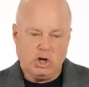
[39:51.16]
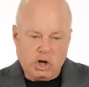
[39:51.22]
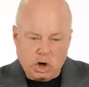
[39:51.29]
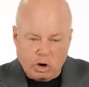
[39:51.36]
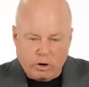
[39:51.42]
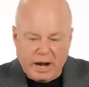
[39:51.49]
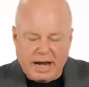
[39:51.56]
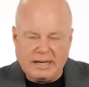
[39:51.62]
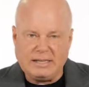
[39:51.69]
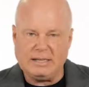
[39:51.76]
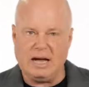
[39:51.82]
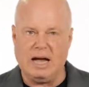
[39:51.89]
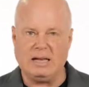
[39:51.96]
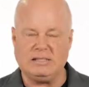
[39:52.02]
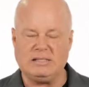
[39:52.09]
Curate
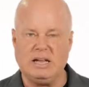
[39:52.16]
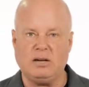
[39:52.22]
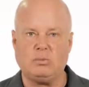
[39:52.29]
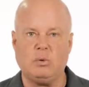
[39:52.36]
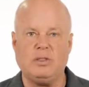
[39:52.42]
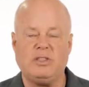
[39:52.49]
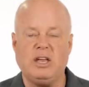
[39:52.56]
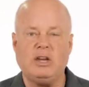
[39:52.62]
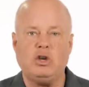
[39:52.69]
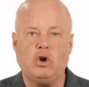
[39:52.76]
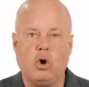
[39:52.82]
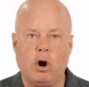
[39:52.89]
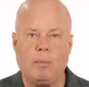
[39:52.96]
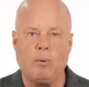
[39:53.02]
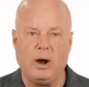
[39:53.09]
content within
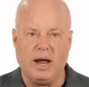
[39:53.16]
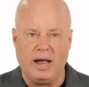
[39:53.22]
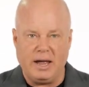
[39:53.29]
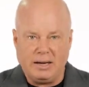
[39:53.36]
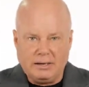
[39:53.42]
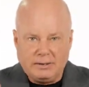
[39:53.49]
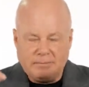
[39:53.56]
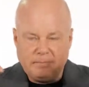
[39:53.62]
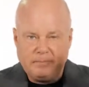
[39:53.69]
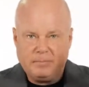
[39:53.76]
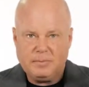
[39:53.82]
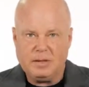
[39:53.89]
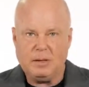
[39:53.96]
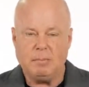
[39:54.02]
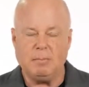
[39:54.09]
your brand.
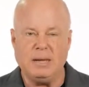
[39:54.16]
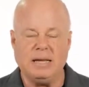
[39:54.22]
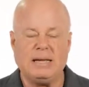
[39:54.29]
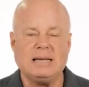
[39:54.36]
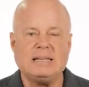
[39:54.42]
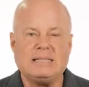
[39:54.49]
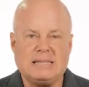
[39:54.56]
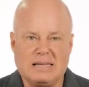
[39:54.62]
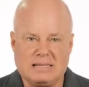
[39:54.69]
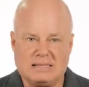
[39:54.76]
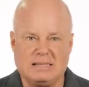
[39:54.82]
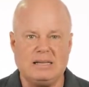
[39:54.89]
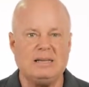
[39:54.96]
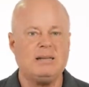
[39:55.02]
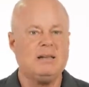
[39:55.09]
Be
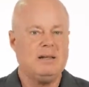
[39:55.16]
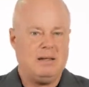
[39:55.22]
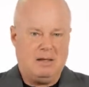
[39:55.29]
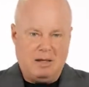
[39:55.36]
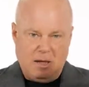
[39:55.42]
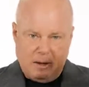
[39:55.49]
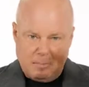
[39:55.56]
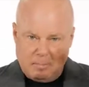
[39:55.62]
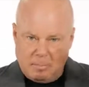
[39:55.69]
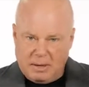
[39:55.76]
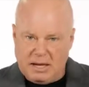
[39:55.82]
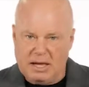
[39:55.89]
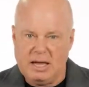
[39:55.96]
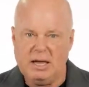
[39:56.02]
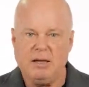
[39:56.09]
consistent.
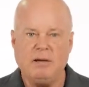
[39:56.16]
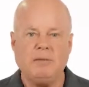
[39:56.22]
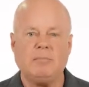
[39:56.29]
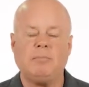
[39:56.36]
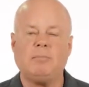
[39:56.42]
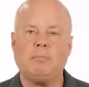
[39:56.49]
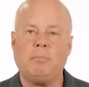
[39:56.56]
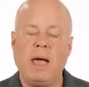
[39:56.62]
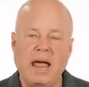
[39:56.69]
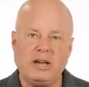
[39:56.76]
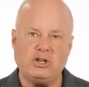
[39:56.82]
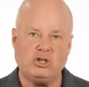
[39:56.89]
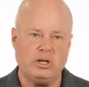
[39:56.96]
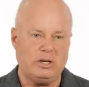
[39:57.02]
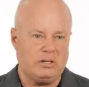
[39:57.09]
Be
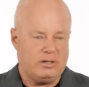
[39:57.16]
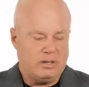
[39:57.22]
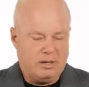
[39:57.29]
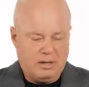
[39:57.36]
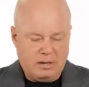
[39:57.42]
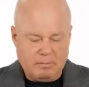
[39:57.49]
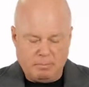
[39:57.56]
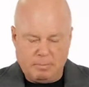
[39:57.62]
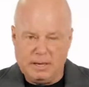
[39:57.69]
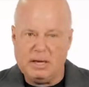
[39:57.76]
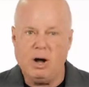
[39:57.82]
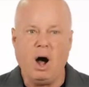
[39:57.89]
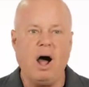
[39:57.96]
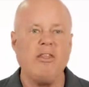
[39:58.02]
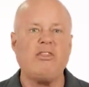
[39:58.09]
patient. Be
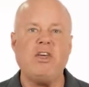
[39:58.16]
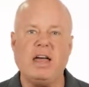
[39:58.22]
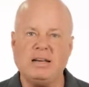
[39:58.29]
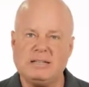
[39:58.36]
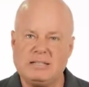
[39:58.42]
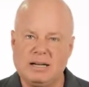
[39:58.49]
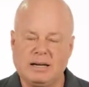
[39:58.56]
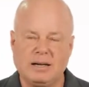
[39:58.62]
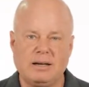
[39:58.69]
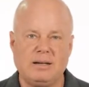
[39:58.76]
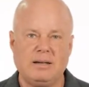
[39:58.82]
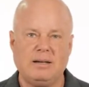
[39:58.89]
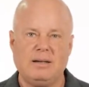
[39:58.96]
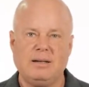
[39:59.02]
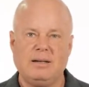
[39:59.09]
authentic.
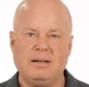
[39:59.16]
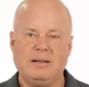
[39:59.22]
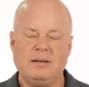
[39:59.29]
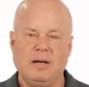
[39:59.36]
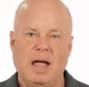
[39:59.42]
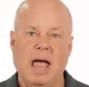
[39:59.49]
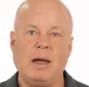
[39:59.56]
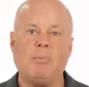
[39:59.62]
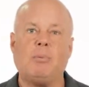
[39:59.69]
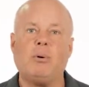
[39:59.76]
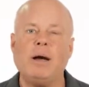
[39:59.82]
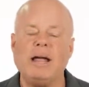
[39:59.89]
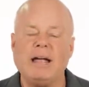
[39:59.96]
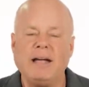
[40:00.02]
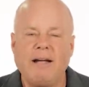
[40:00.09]
And
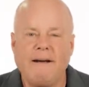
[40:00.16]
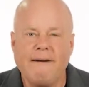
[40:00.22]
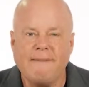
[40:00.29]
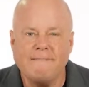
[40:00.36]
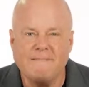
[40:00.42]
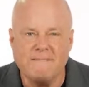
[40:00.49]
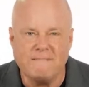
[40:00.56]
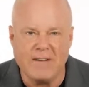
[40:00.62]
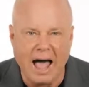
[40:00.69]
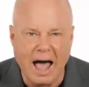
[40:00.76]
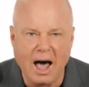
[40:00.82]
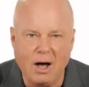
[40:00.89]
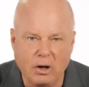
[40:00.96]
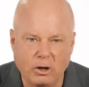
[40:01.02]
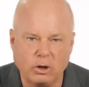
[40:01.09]
bring
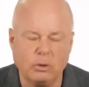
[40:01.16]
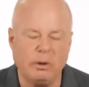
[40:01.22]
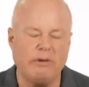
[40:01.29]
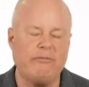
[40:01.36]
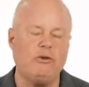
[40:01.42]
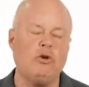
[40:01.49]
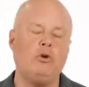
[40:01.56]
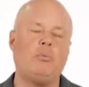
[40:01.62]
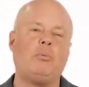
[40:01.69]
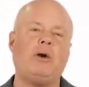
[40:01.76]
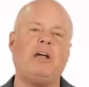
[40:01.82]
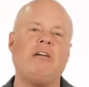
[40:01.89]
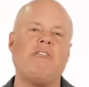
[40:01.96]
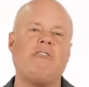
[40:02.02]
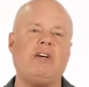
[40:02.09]
value. If you bring